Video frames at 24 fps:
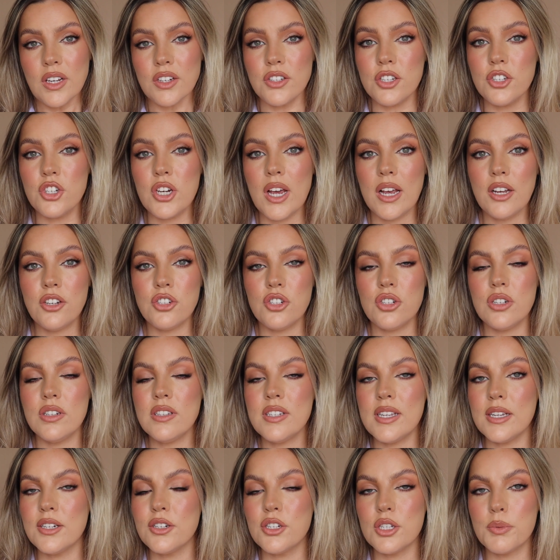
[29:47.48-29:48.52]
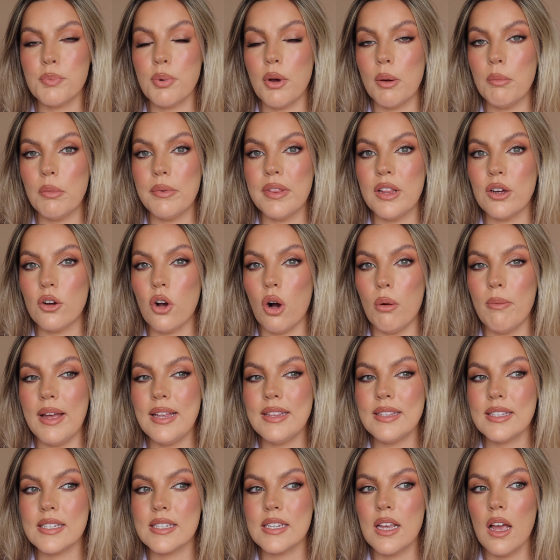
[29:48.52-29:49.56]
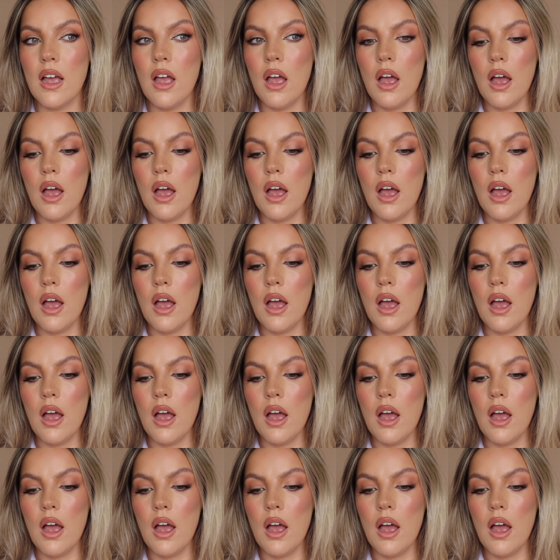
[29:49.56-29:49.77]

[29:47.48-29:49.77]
suggestions, then just put them in the comments.